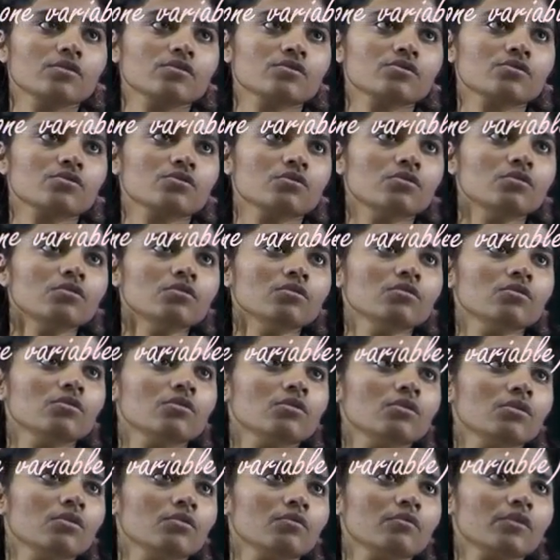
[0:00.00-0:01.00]
So
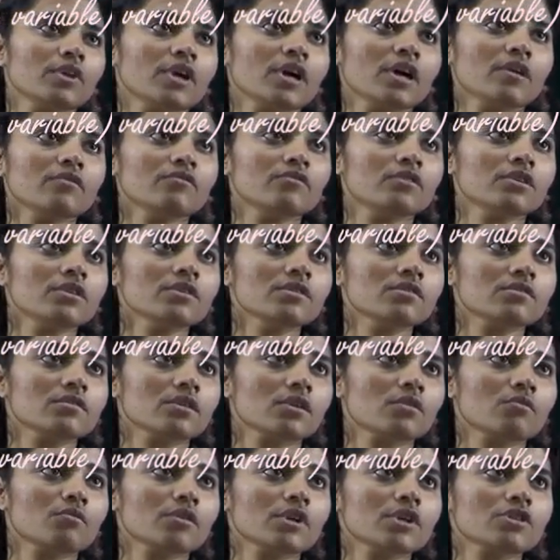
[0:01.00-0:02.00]
we have this
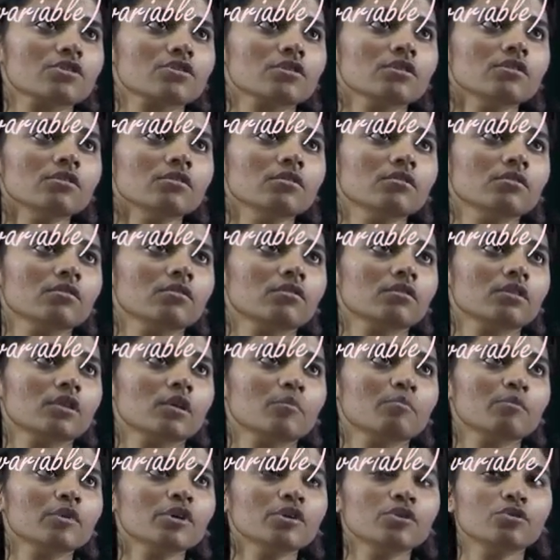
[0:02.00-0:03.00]
equation
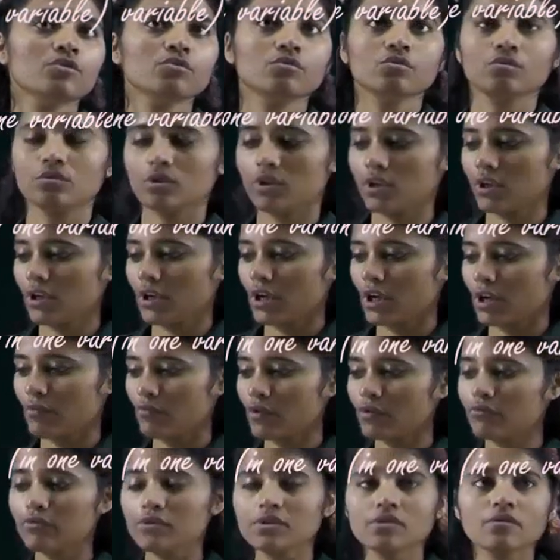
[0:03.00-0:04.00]
number 2.
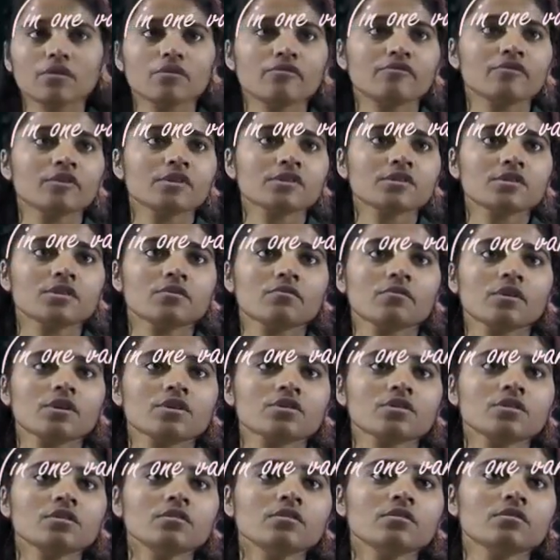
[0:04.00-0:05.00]
And what was our first
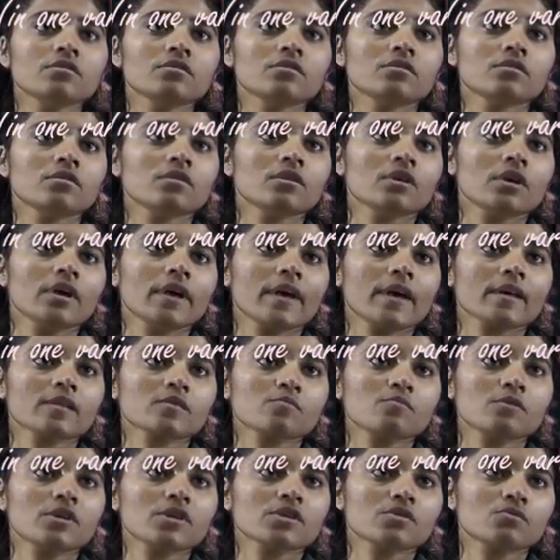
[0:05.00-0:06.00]
equation?
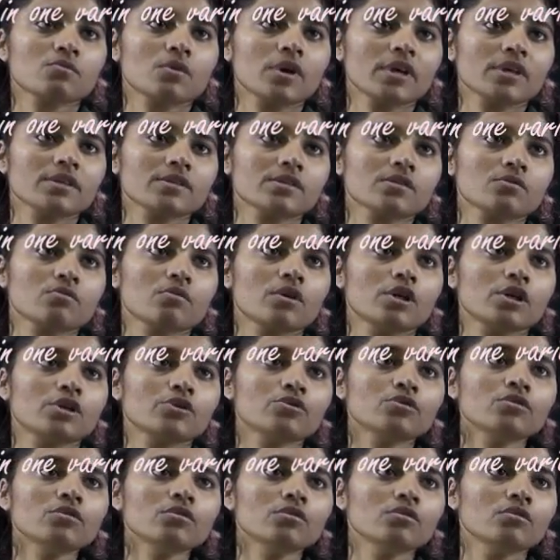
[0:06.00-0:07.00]
X plus y is equal
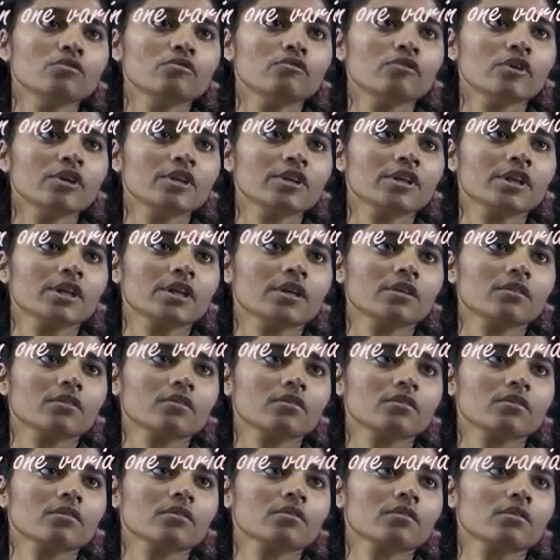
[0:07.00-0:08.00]
to 40.
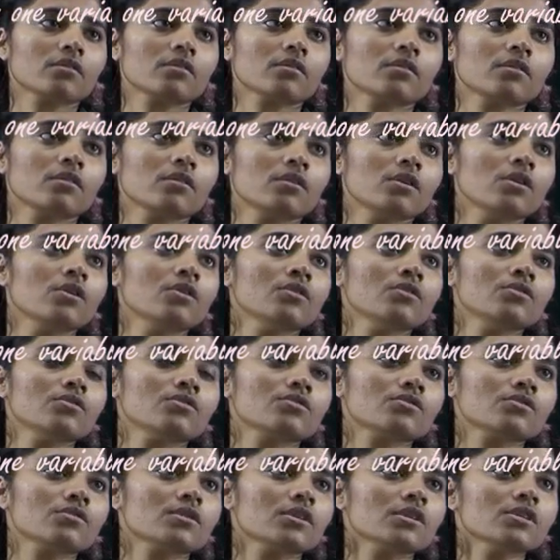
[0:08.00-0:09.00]

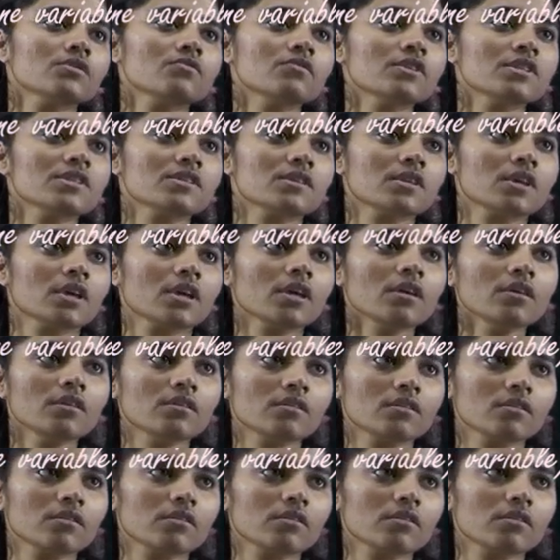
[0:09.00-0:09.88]
So thus we see